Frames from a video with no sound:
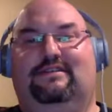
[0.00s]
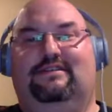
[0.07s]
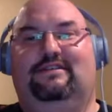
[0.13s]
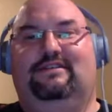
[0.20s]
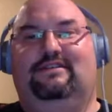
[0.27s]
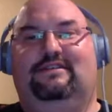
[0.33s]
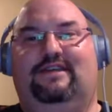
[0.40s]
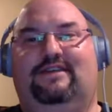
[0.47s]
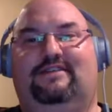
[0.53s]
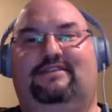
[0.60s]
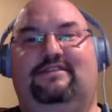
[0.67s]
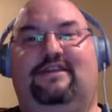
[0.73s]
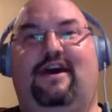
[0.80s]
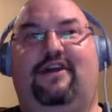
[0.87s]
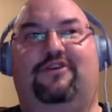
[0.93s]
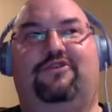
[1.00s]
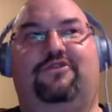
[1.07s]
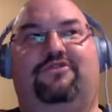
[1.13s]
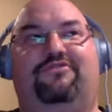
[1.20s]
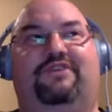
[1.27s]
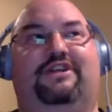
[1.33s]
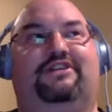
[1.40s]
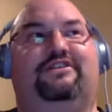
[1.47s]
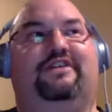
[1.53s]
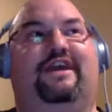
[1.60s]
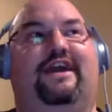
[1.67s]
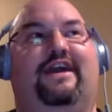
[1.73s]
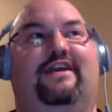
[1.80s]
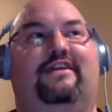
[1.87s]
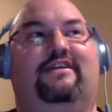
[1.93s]
That is not a cool feature they
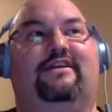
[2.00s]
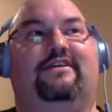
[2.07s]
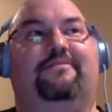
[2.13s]
added in there.